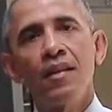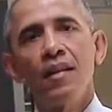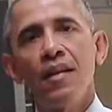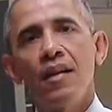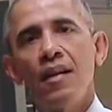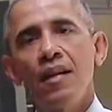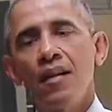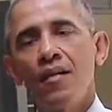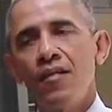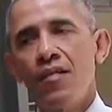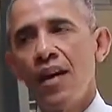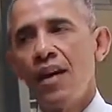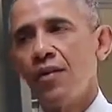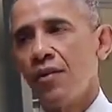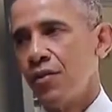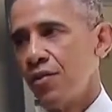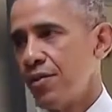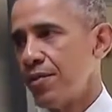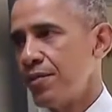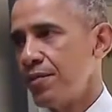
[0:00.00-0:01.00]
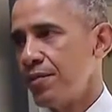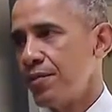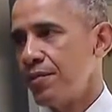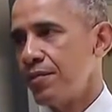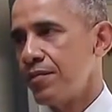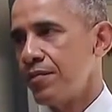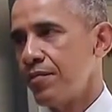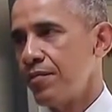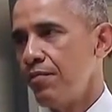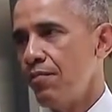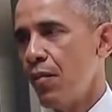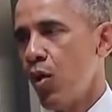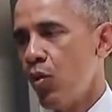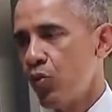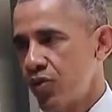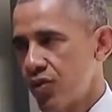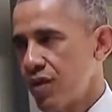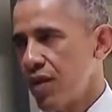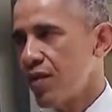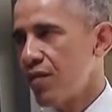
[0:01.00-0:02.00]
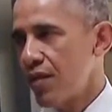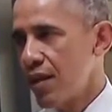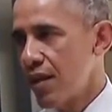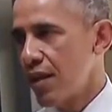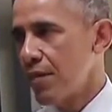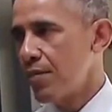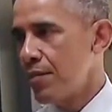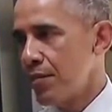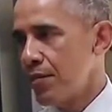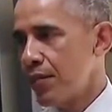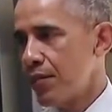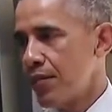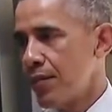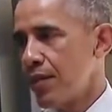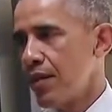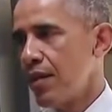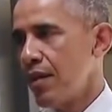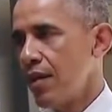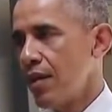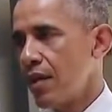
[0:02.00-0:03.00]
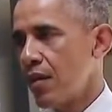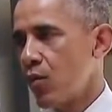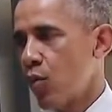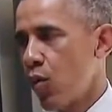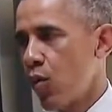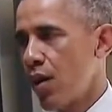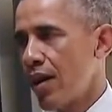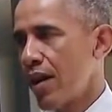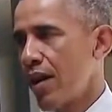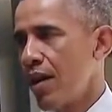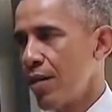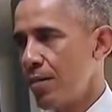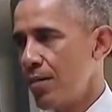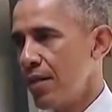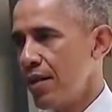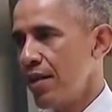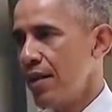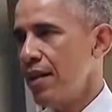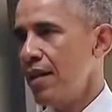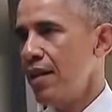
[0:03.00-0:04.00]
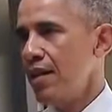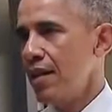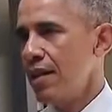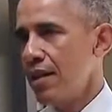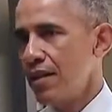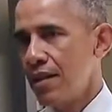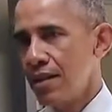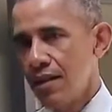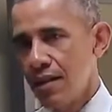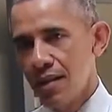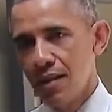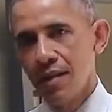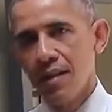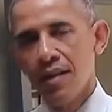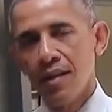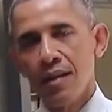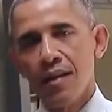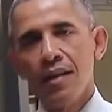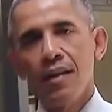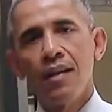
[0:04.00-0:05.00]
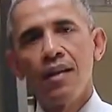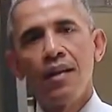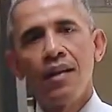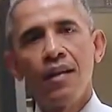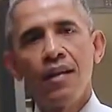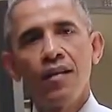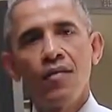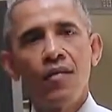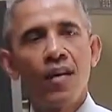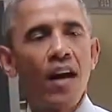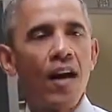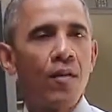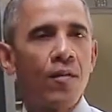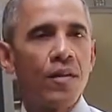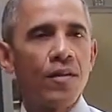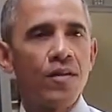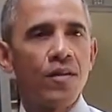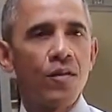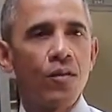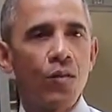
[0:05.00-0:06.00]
offenders, most of them growing up in environments in